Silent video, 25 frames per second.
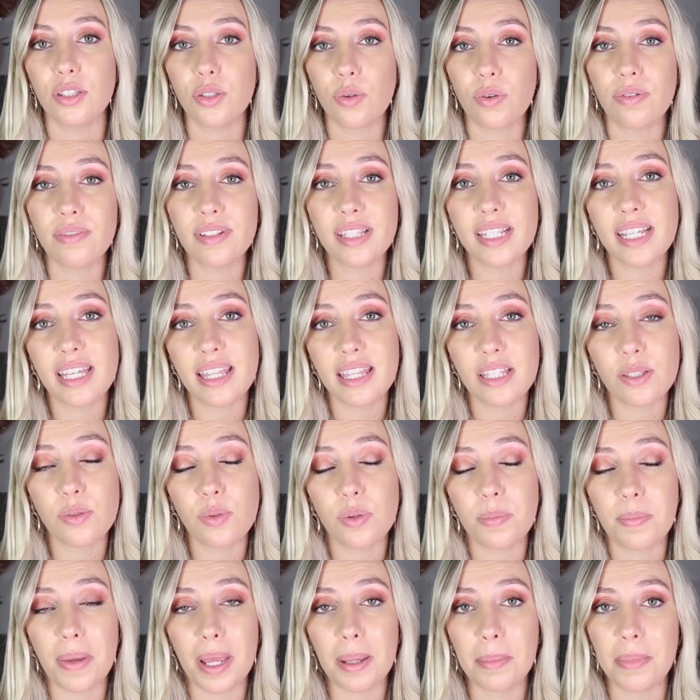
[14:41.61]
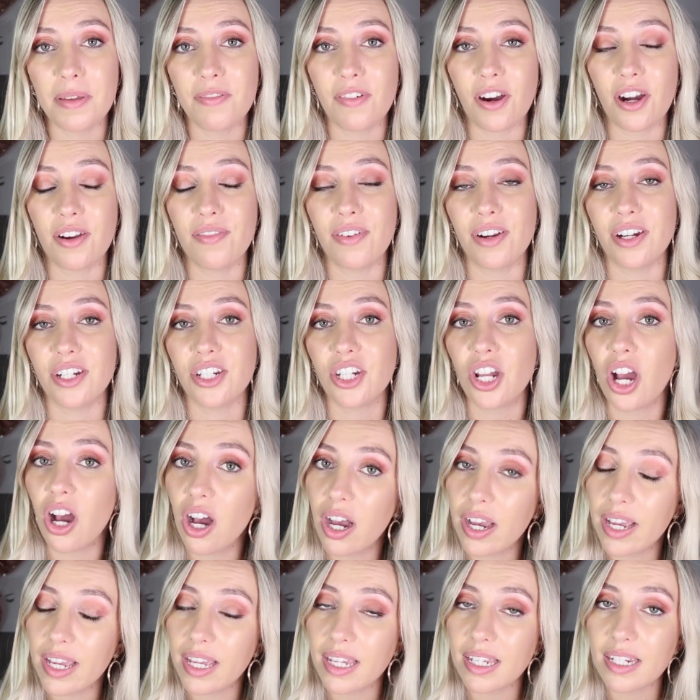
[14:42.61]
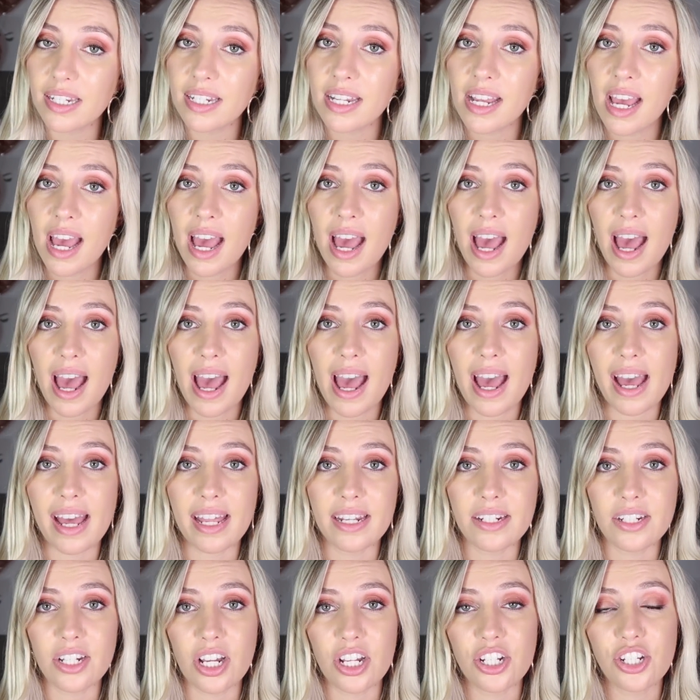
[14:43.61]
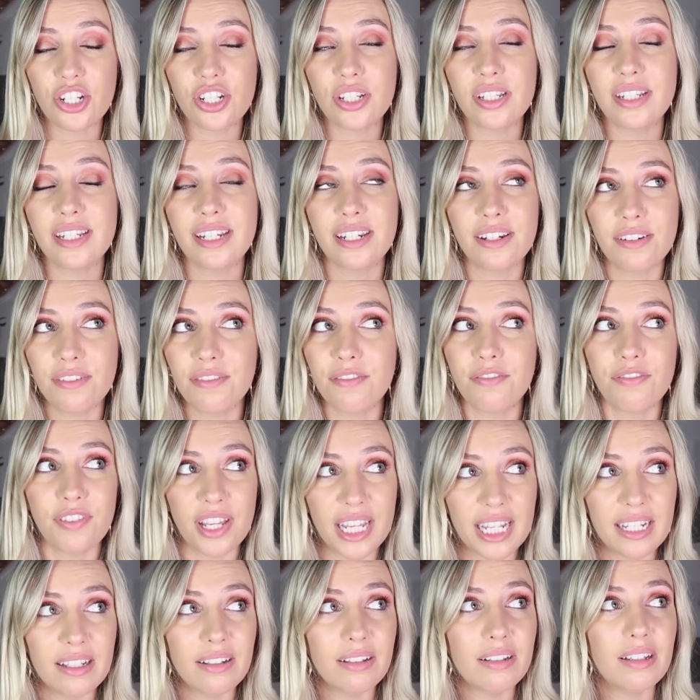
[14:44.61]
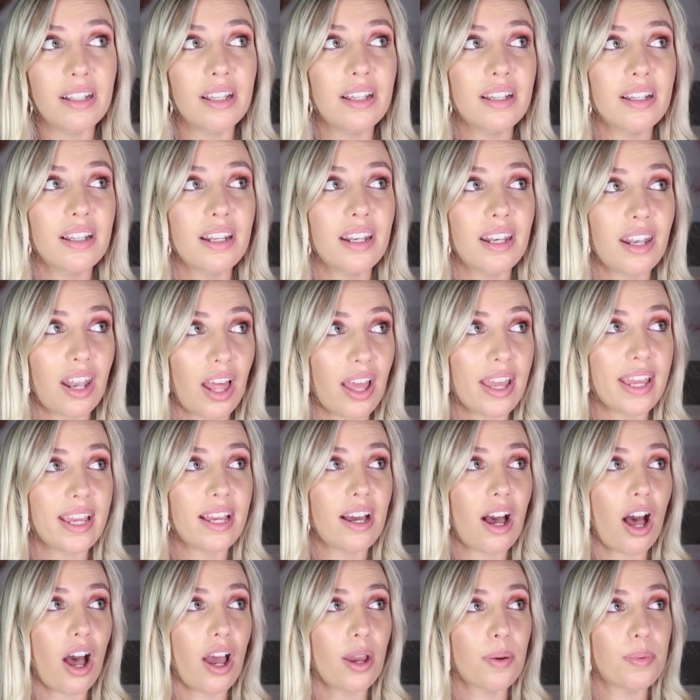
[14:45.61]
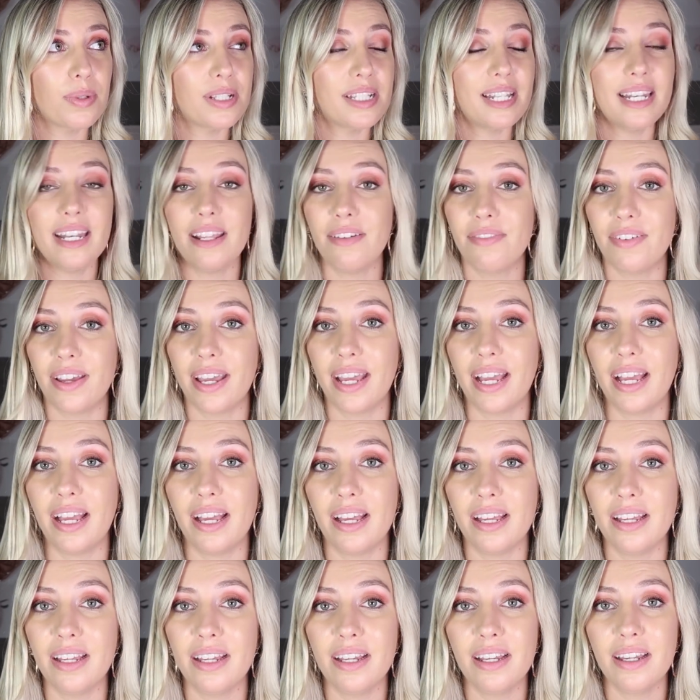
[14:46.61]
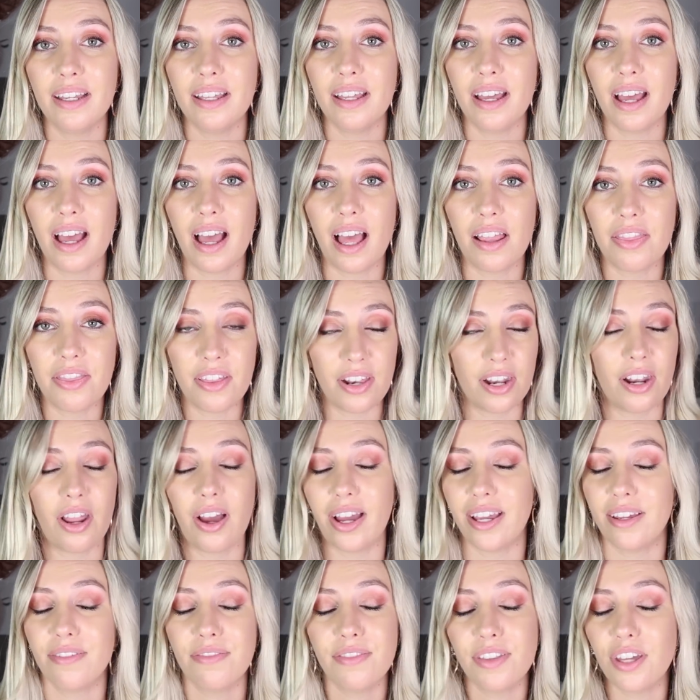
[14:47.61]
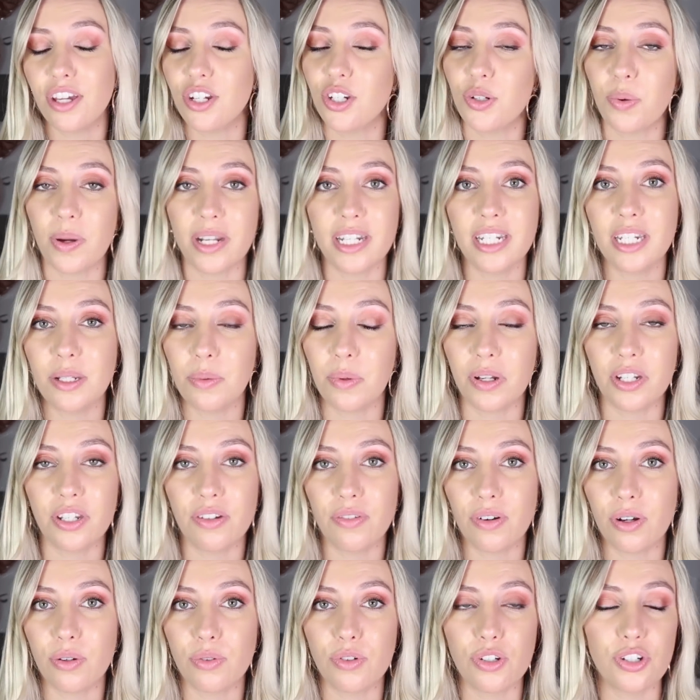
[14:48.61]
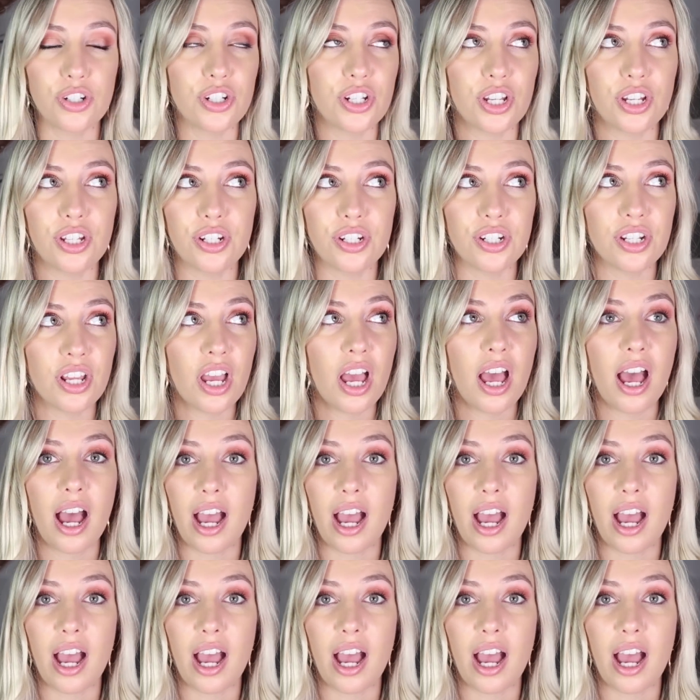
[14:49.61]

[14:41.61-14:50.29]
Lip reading: So obviously this would make me very, very tired, and I just didn't feel like I was living the life that a 21-year-old should.